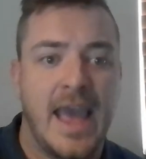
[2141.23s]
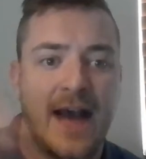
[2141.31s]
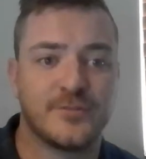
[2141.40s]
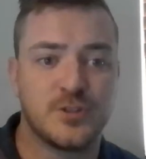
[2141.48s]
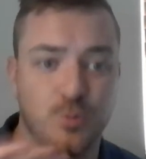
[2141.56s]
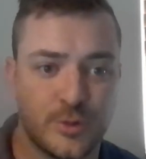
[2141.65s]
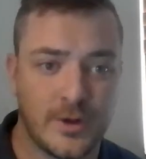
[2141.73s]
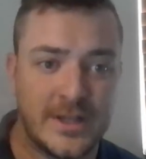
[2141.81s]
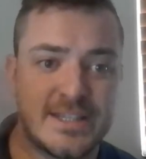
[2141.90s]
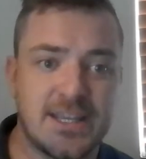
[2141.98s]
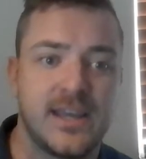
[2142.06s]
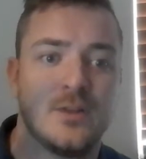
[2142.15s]
They have to
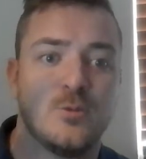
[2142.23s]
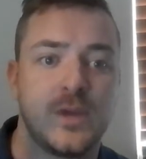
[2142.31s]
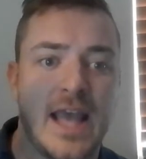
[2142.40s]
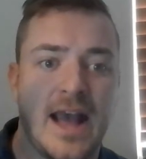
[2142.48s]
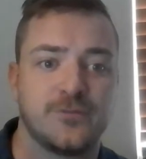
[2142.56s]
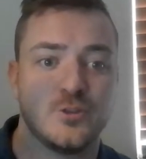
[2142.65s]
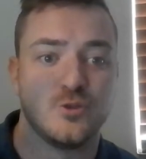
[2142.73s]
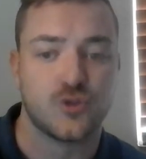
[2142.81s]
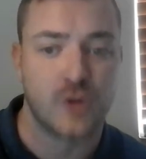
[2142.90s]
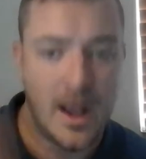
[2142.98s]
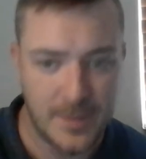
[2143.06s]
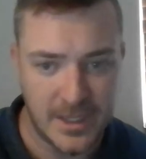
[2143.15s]
print it and we have to
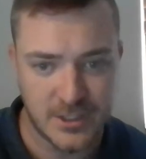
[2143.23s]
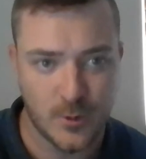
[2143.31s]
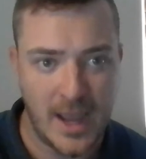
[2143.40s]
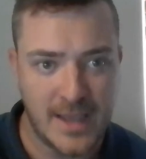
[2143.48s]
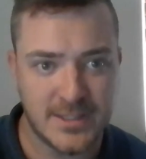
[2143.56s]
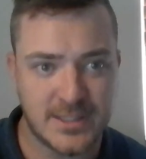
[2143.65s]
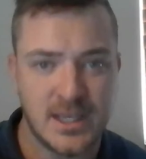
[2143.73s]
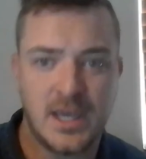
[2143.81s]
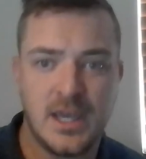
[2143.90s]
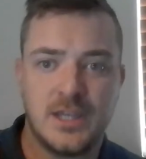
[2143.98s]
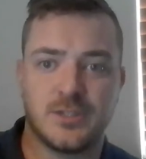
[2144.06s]
drop it twice.